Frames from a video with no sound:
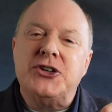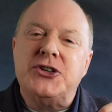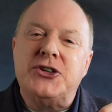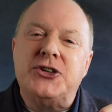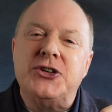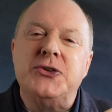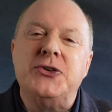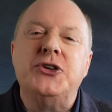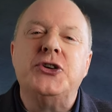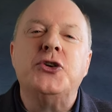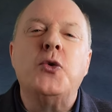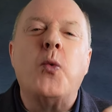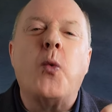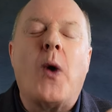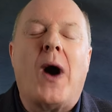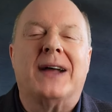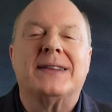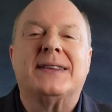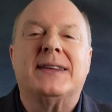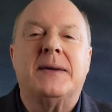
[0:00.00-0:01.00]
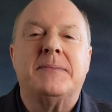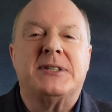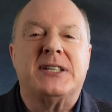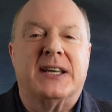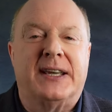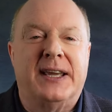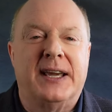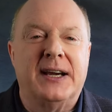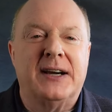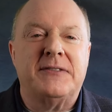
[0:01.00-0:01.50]
Do you want them to
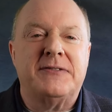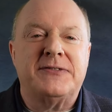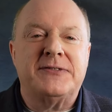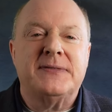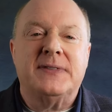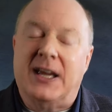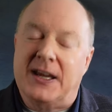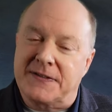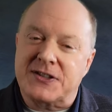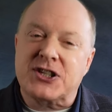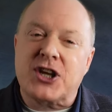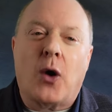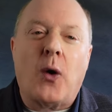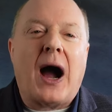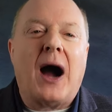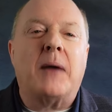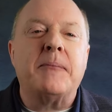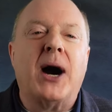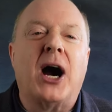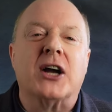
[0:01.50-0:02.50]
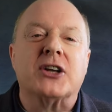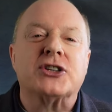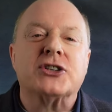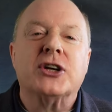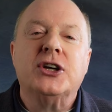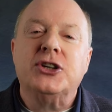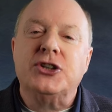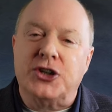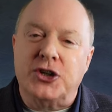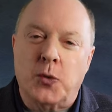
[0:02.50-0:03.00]
give? If so, how much?
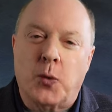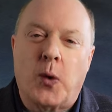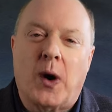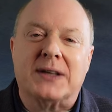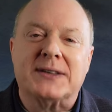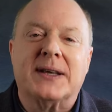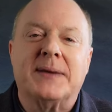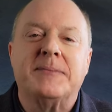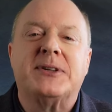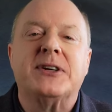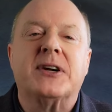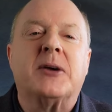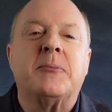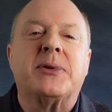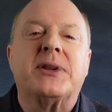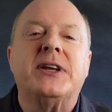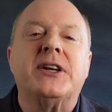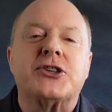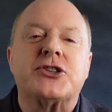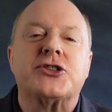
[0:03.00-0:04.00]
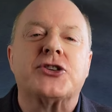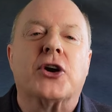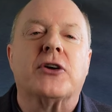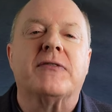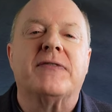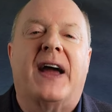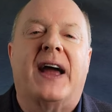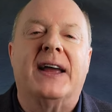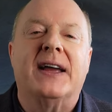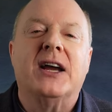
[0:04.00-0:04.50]
Do you want them to complete a
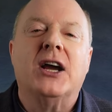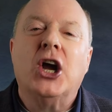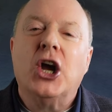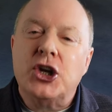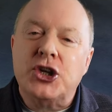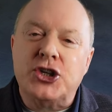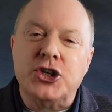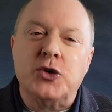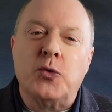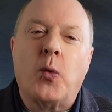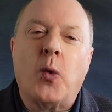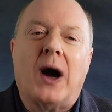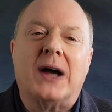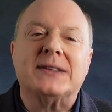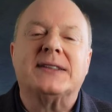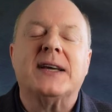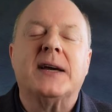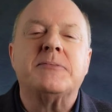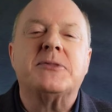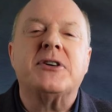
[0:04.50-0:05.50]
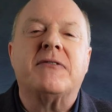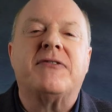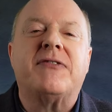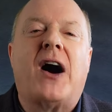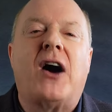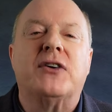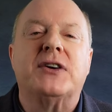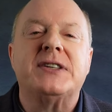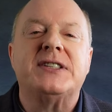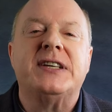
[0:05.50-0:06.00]
survey? Do you want them to
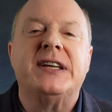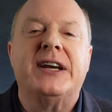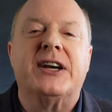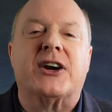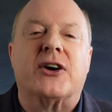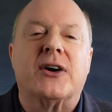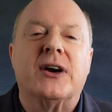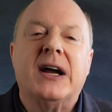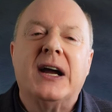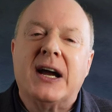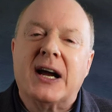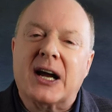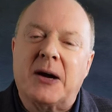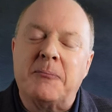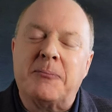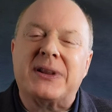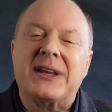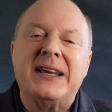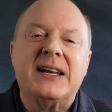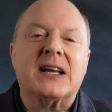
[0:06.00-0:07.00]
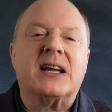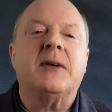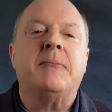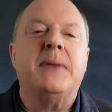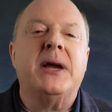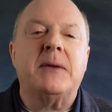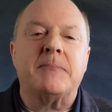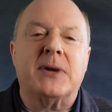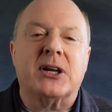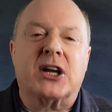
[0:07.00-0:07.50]
volunteer? Complete a
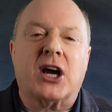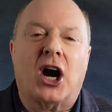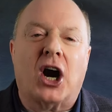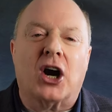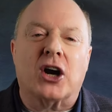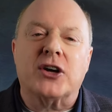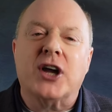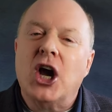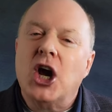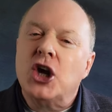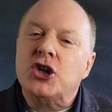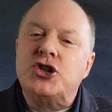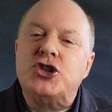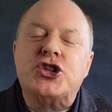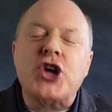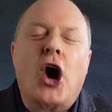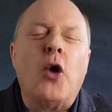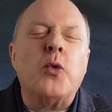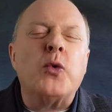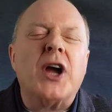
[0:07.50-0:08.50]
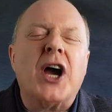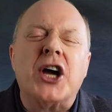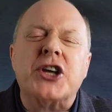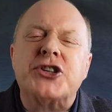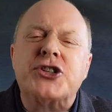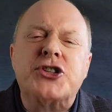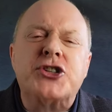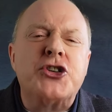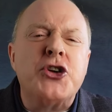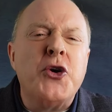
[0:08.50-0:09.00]
commitment card? Don't
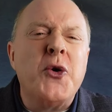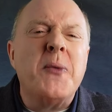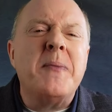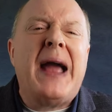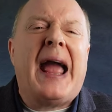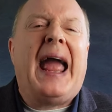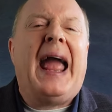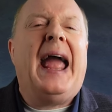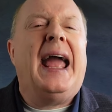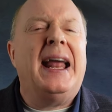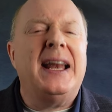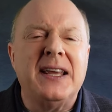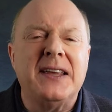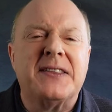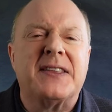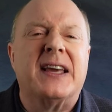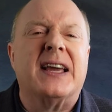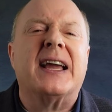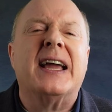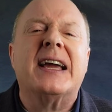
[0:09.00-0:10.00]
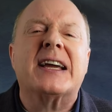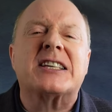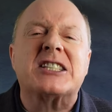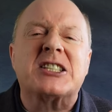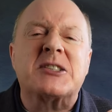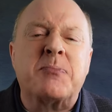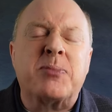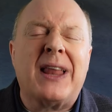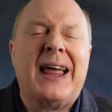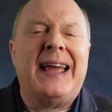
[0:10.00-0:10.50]
assume anything.
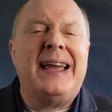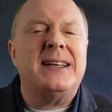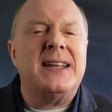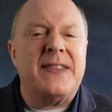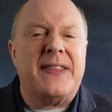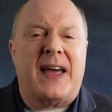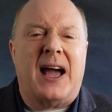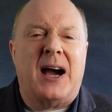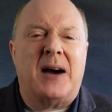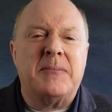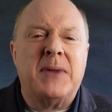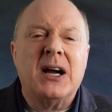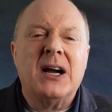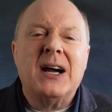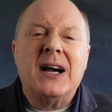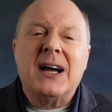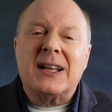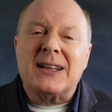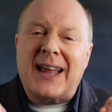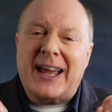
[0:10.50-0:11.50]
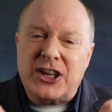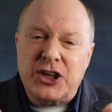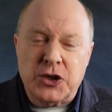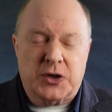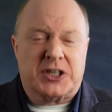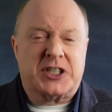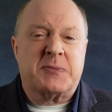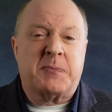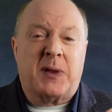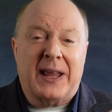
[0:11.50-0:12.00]
Explain to them like you're
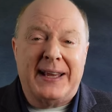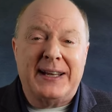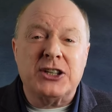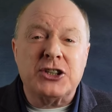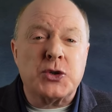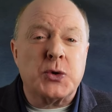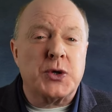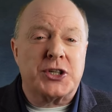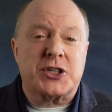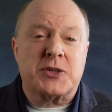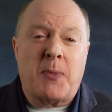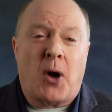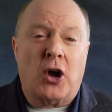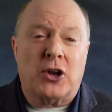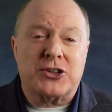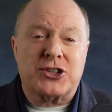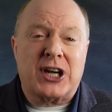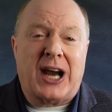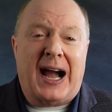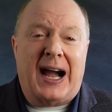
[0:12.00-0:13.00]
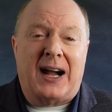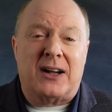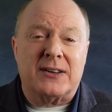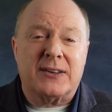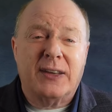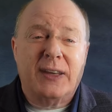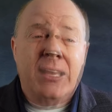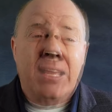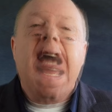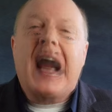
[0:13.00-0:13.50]
explaining to a small child.
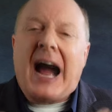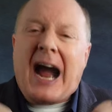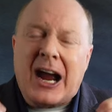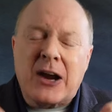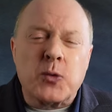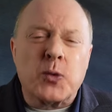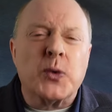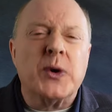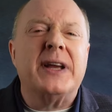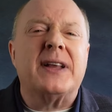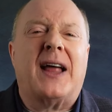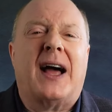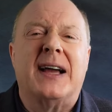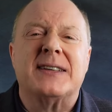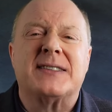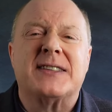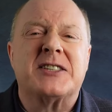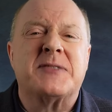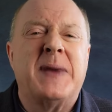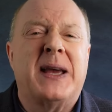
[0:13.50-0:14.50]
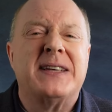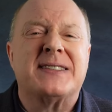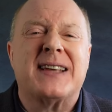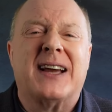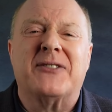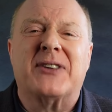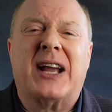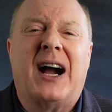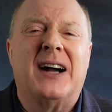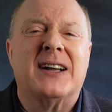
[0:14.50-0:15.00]
I realize this may
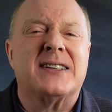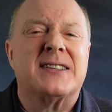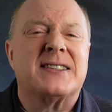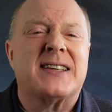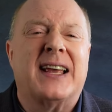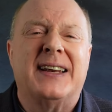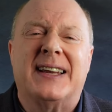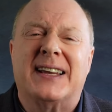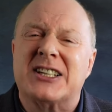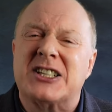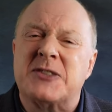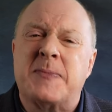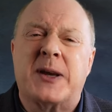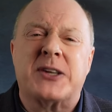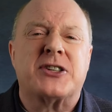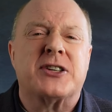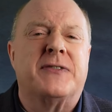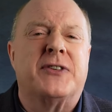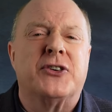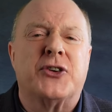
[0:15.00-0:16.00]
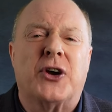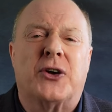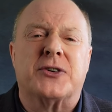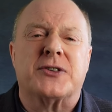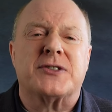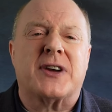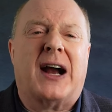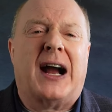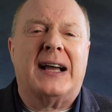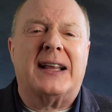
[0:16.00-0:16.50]
sound condescending, especially if your
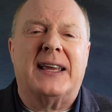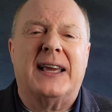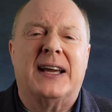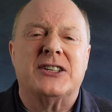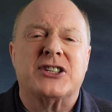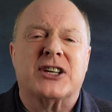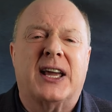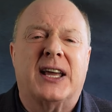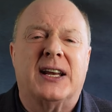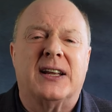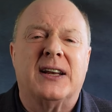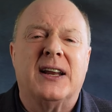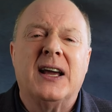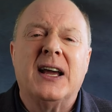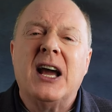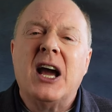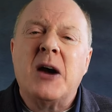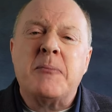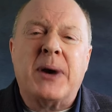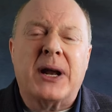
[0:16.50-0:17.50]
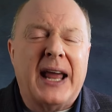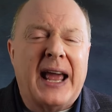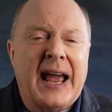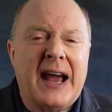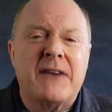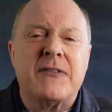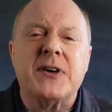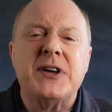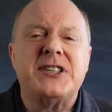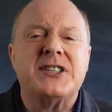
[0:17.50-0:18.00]
donors are highly educated, but
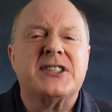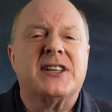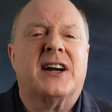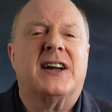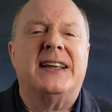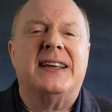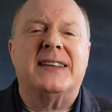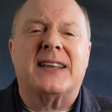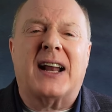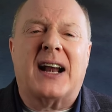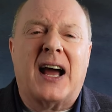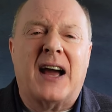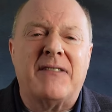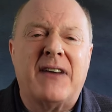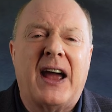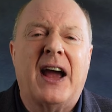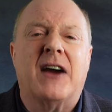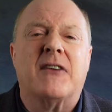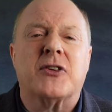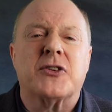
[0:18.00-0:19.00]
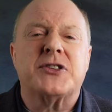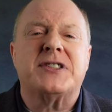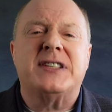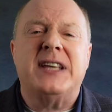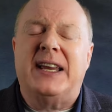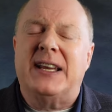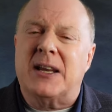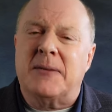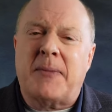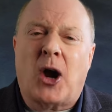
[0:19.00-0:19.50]
every study that I've ever
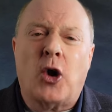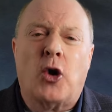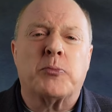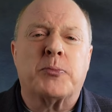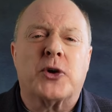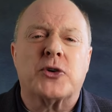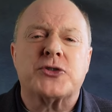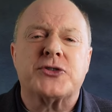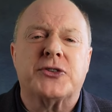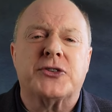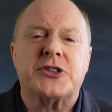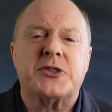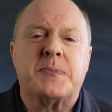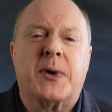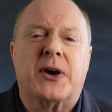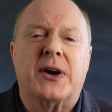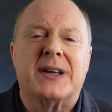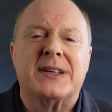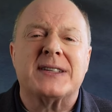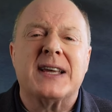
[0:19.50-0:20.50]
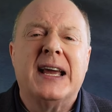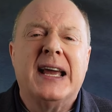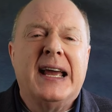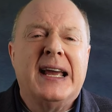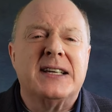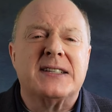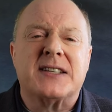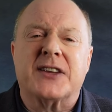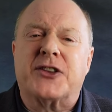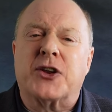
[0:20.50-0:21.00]
seen in my own personal experience
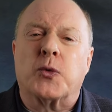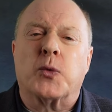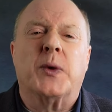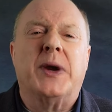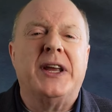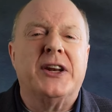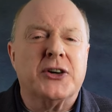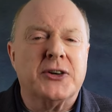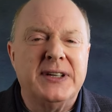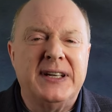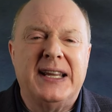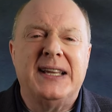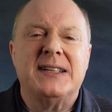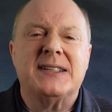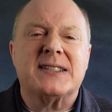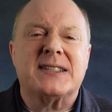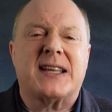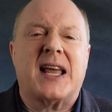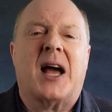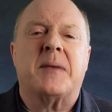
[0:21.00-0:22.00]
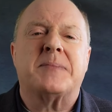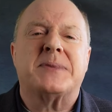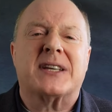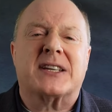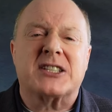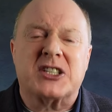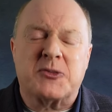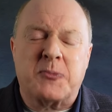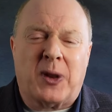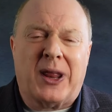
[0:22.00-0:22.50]
is that the reader needs steps
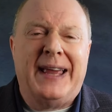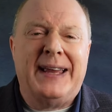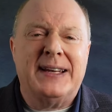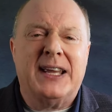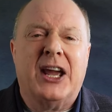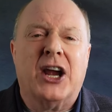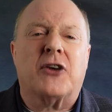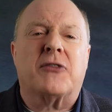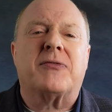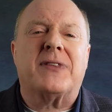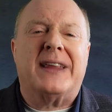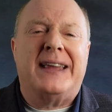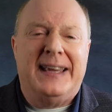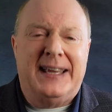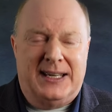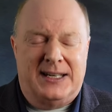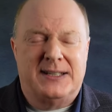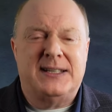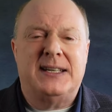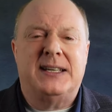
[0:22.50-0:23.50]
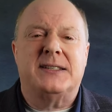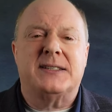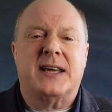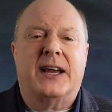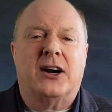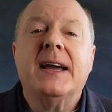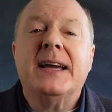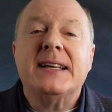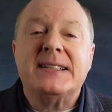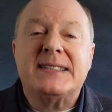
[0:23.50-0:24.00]
explained carefully in detail.